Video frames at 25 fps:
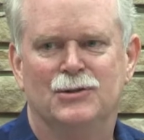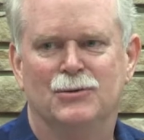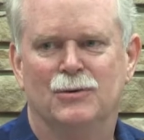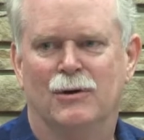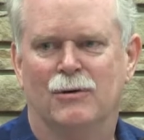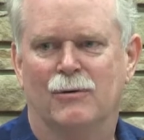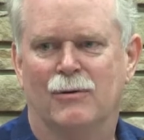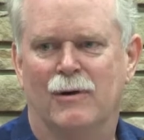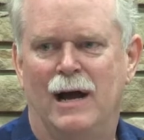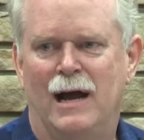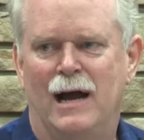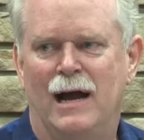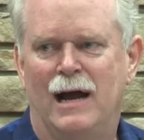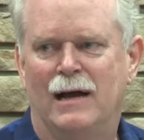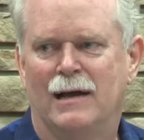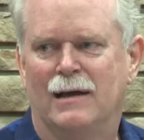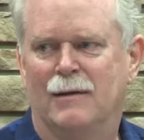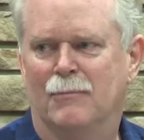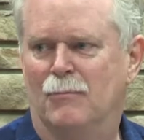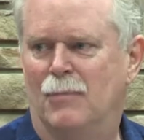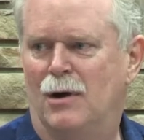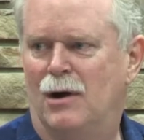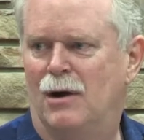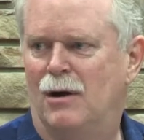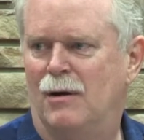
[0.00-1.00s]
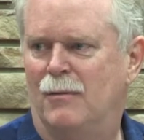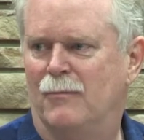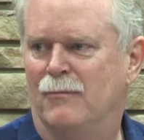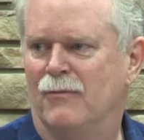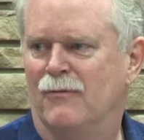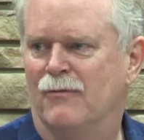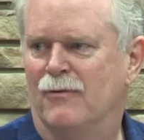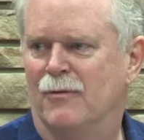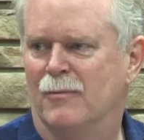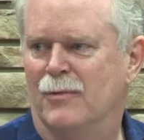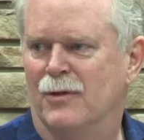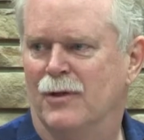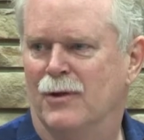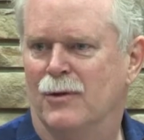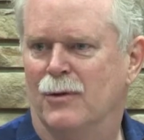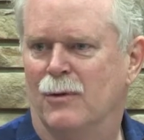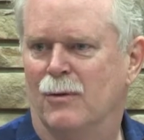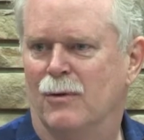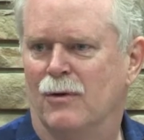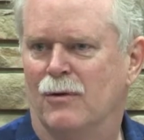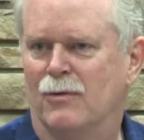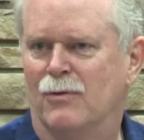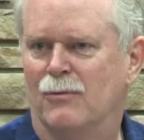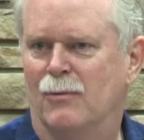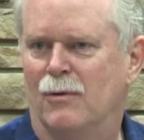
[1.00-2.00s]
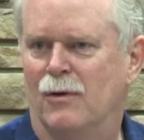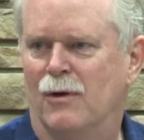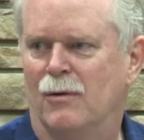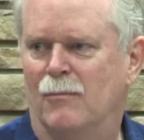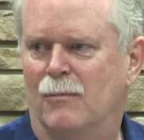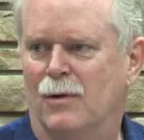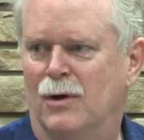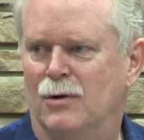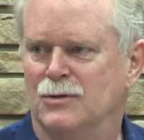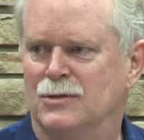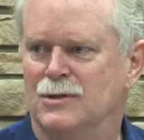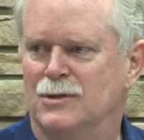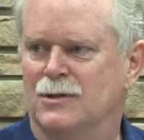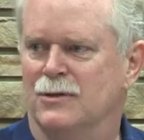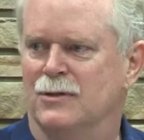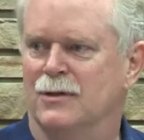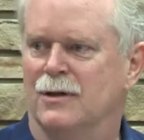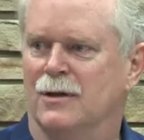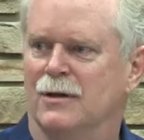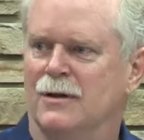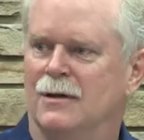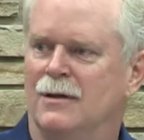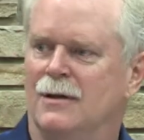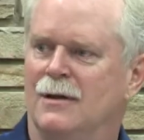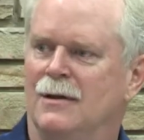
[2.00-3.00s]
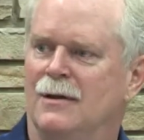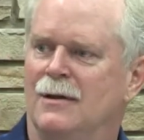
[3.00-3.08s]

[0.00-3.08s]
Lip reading: Iraq and bombed from the north, while most of the